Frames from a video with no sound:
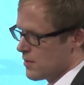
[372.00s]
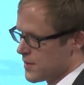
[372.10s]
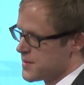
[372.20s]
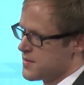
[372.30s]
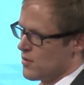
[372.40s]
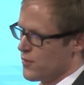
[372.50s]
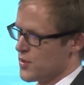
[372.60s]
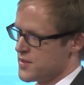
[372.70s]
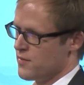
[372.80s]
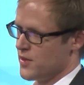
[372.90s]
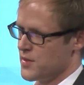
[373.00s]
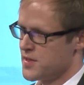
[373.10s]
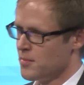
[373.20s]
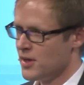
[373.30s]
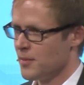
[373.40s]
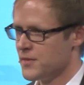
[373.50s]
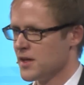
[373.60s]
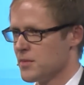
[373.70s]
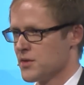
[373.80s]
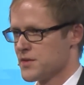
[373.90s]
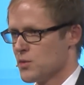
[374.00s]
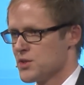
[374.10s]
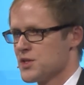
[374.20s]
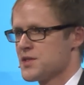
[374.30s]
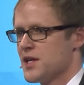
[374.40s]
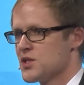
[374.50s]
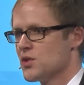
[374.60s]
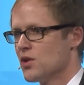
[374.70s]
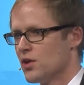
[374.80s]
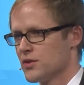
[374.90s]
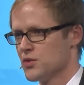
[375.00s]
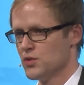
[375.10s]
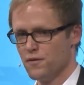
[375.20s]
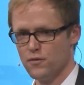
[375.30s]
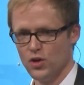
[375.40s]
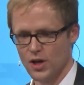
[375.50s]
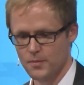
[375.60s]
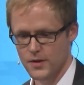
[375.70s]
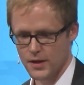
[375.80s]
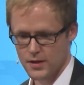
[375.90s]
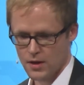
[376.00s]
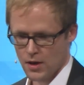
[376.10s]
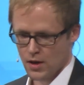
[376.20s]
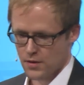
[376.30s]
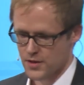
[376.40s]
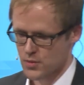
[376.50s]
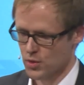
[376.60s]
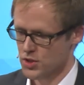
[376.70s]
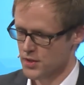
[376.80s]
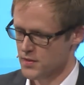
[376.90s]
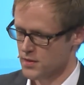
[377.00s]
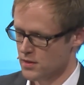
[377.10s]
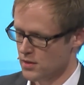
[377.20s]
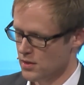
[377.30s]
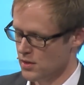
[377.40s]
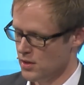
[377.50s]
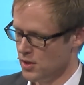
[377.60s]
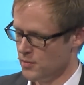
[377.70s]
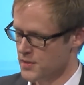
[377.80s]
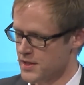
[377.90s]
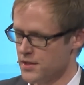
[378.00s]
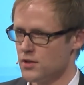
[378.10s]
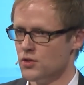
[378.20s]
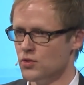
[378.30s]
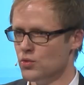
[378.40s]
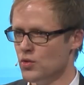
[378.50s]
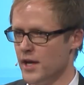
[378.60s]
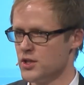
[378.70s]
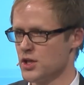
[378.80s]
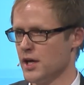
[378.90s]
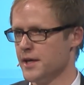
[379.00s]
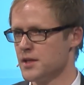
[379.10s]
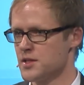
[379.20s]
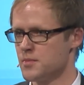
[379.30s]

this is, of course, a very simple update because it would just take too long to do a full update. This would just set a new engine idle